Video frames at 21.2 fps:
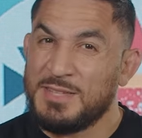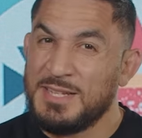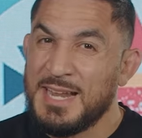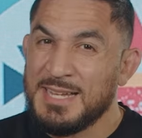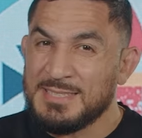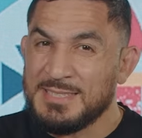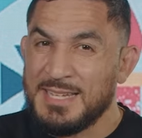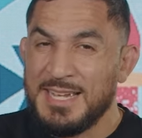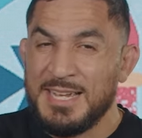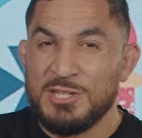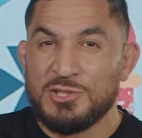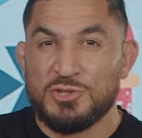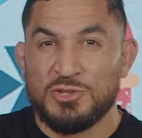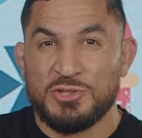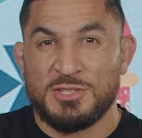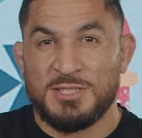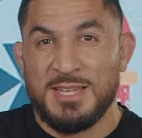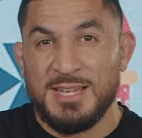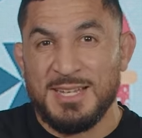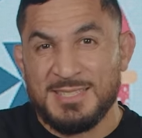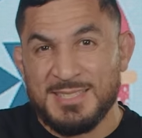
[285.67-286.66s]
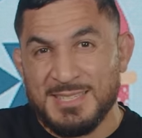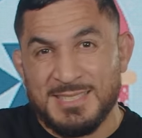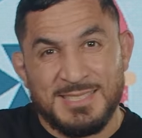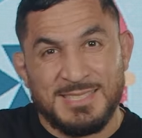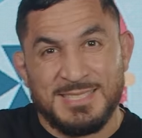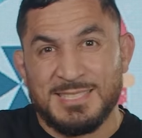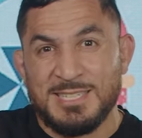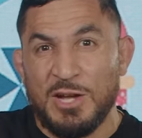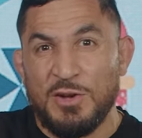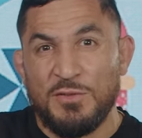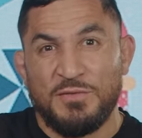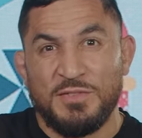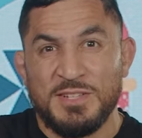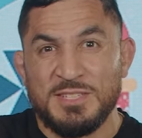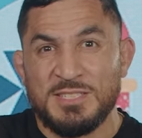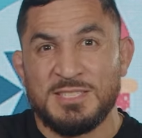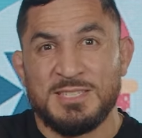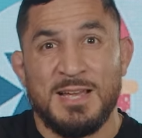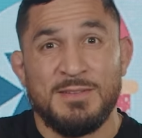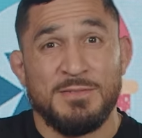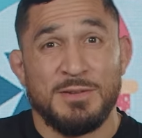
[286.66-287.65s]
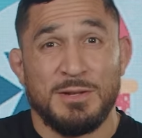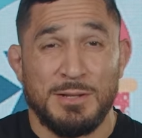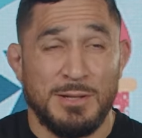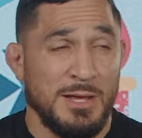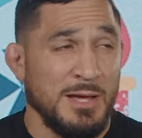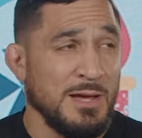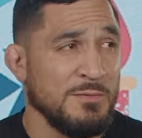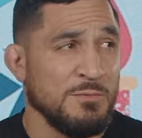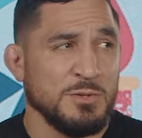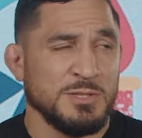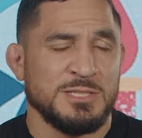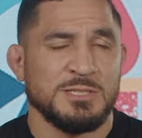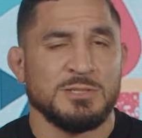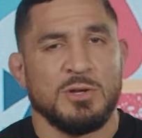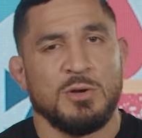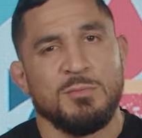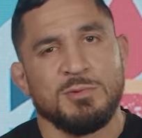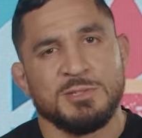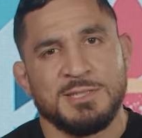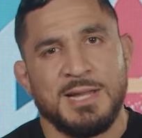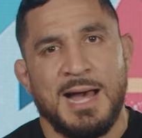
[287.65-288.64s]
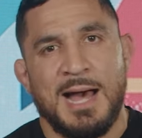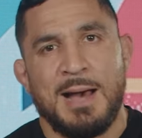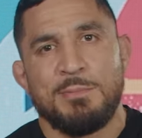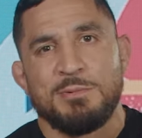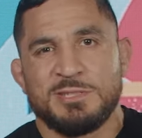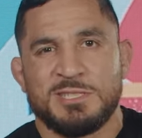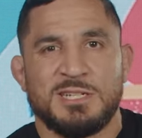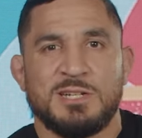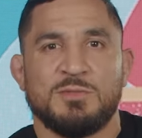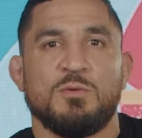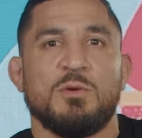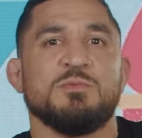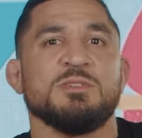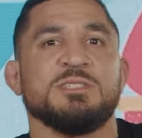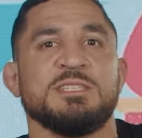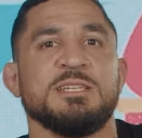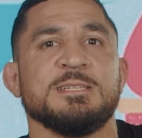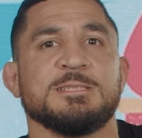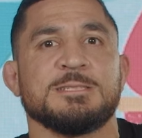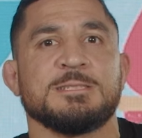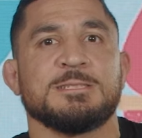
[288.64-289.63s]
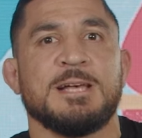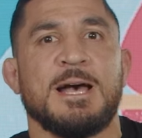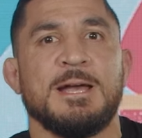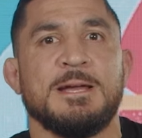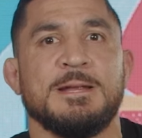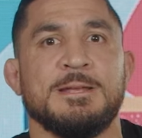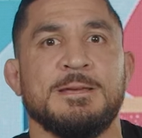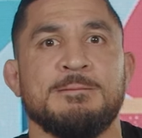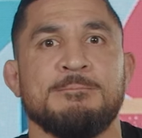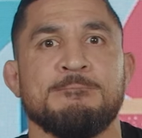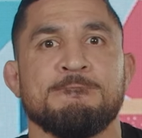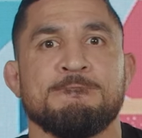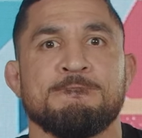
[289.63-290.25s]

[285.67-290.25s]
And that's interesting. It's a selfless type of love, which is almost the opposite of what we see in society.